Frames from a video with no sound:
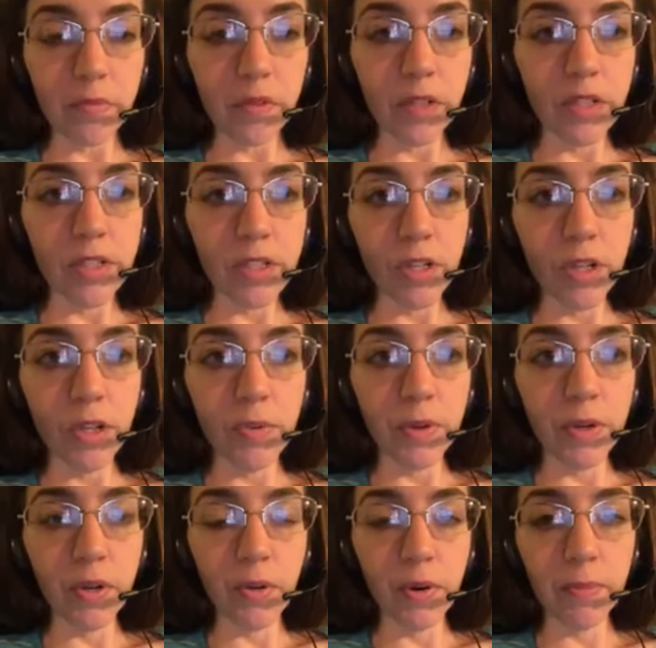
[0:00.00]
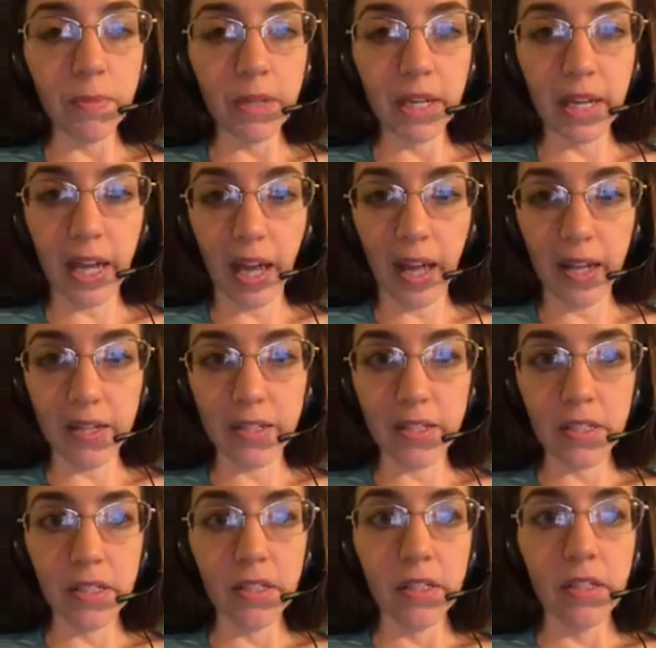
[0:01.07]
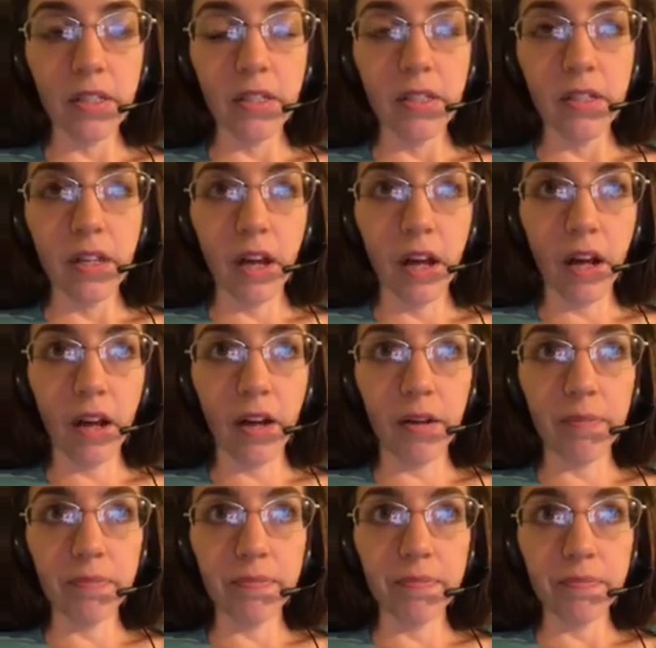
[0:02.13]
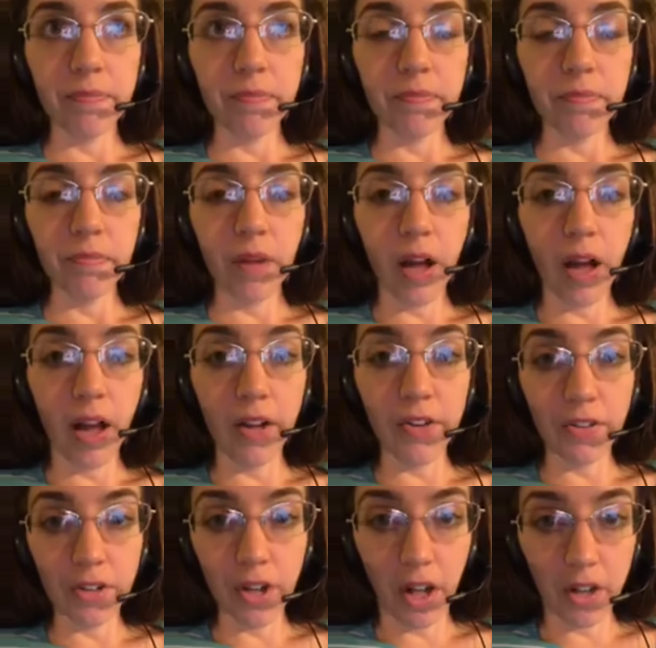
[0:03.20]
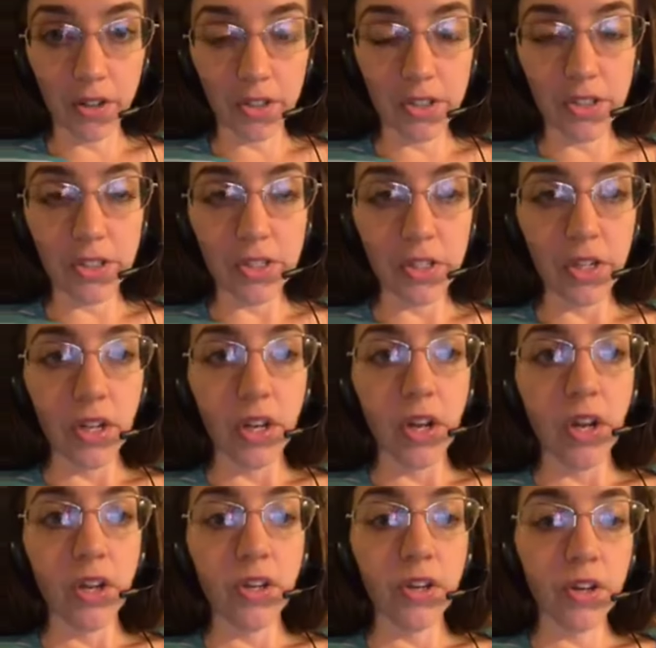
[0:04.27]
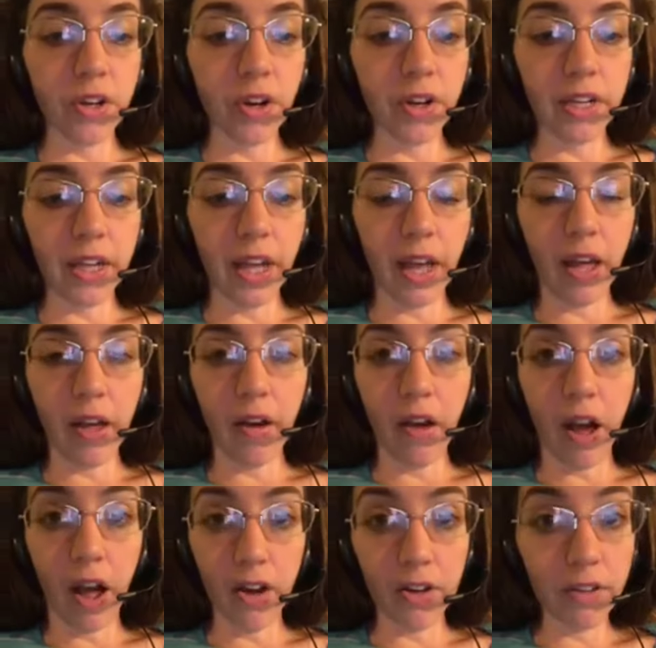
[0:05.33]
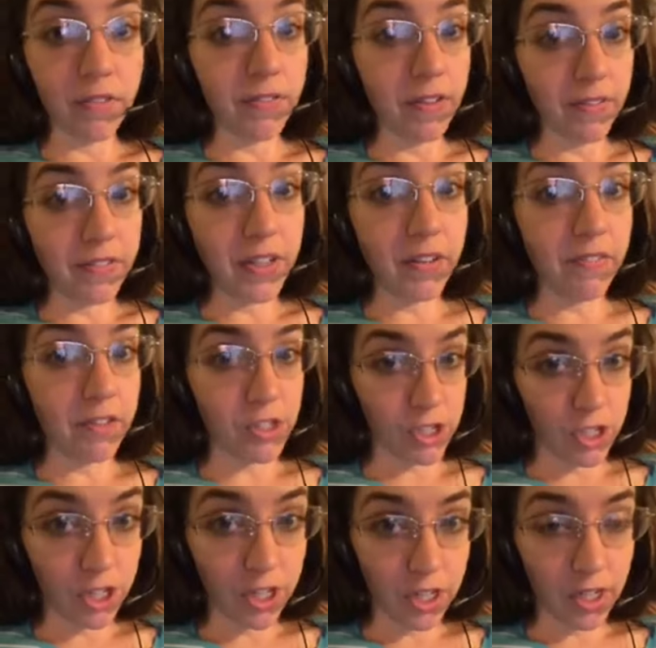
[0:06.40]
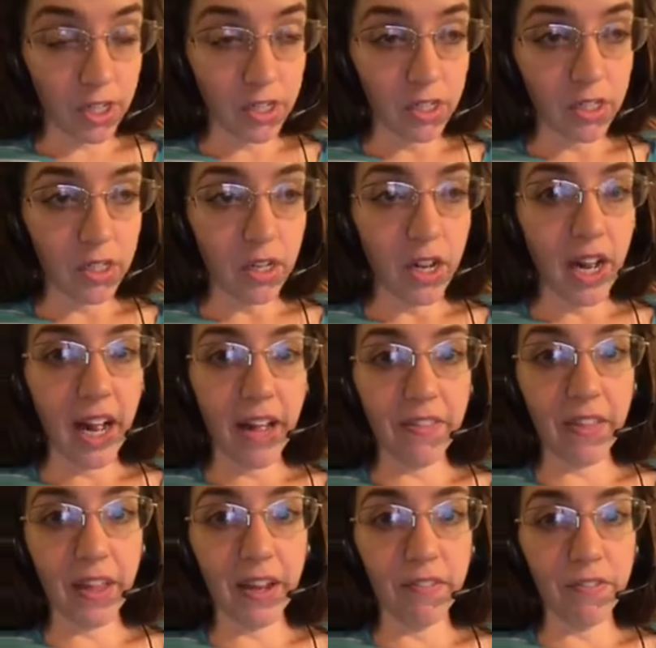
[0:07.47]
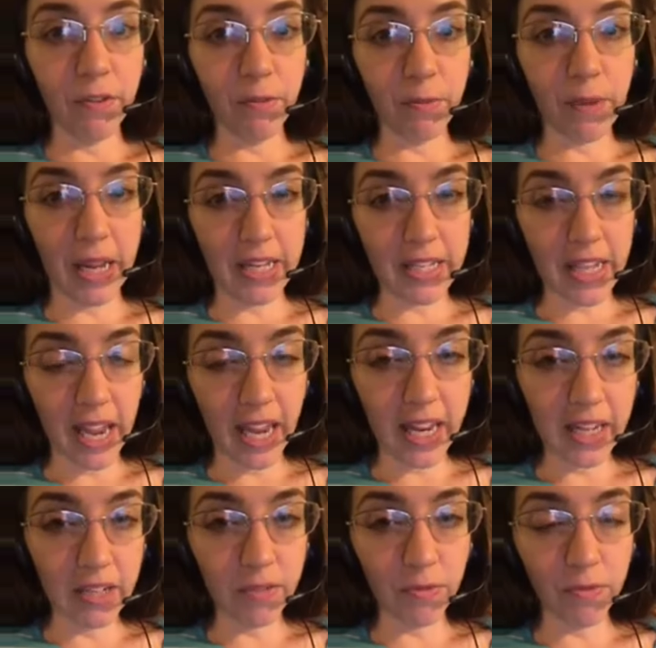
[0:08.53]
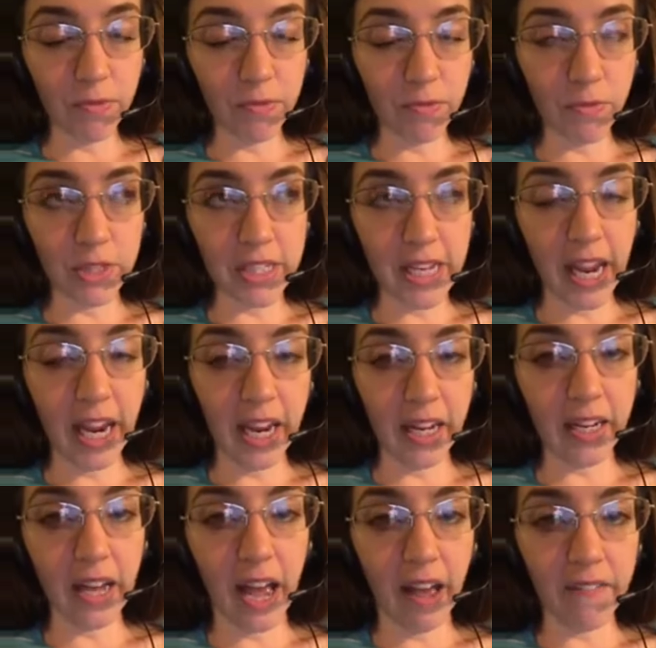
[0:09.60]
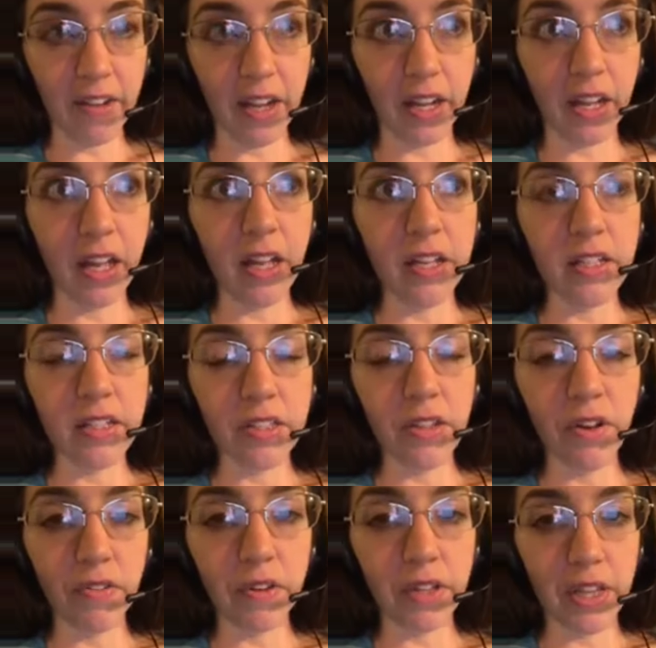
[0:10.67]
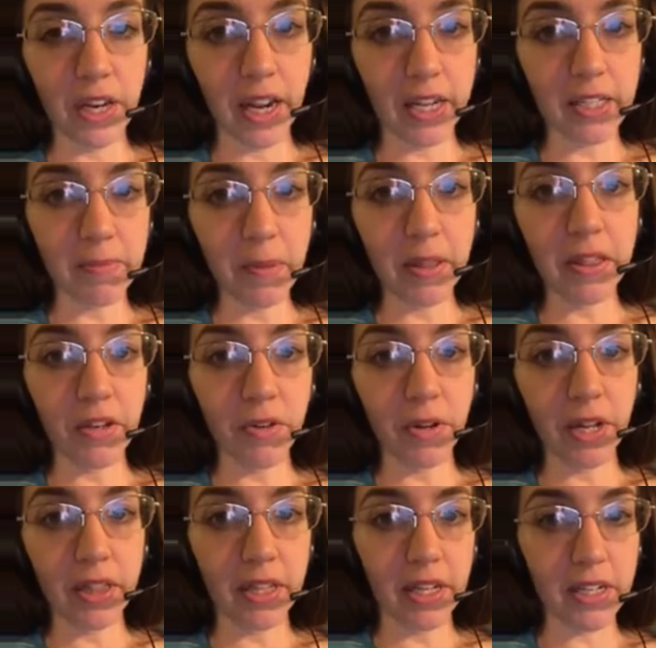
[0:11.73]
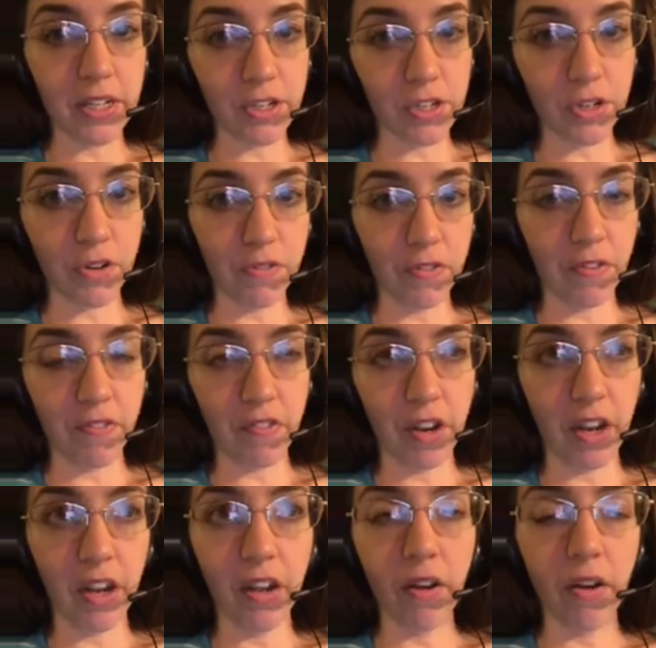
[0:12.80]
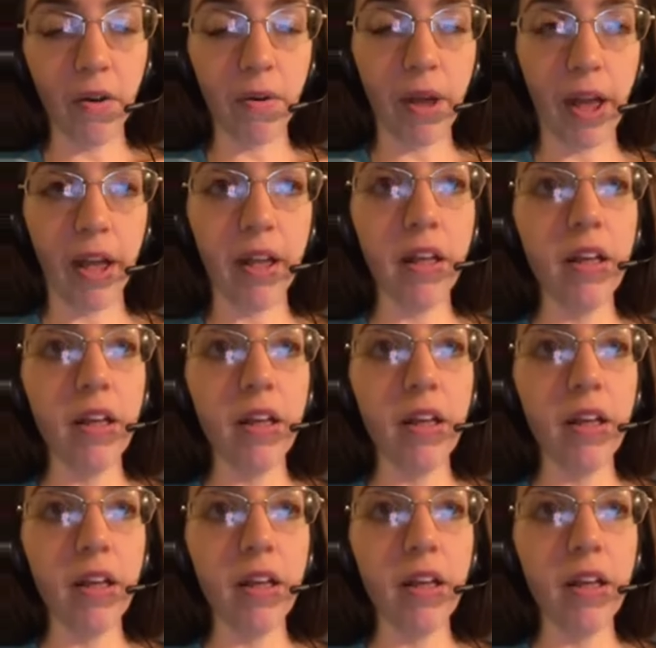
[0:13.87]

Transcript: So you would normally get $100. You're going to get $150 for sure. And then if you retain having silver the next month, then you'll get the additional $50. Okay?